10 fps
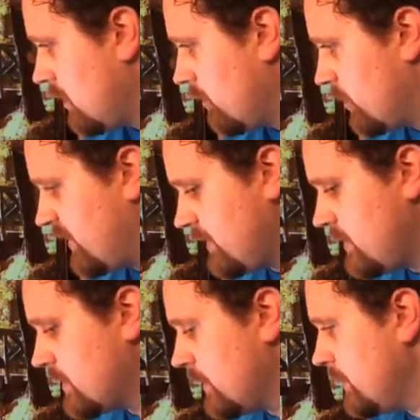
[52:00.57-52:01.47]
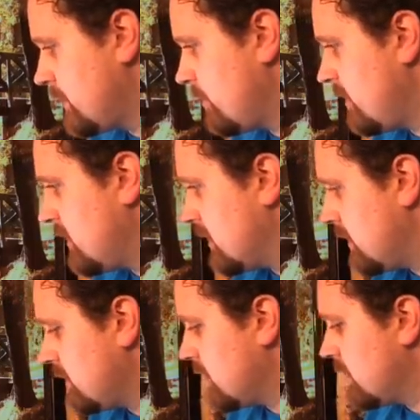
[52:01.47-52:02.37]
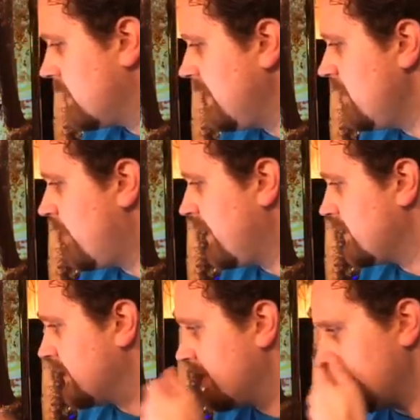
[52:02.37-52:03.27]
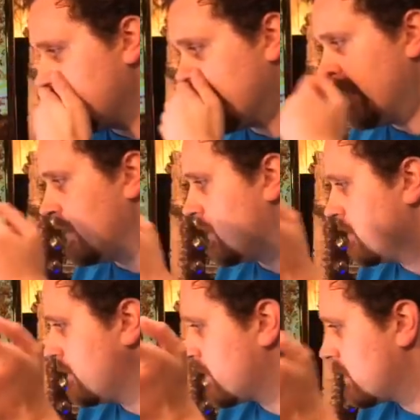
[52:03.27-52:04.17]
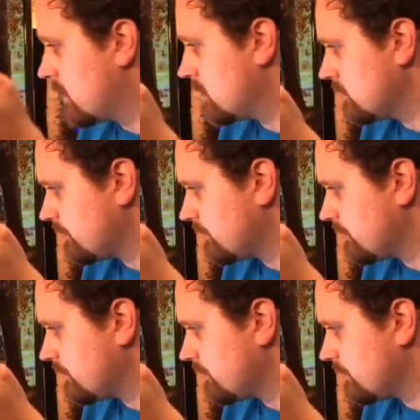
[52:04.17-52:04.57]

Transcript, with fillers: But this is going to be the, the eBay link, link for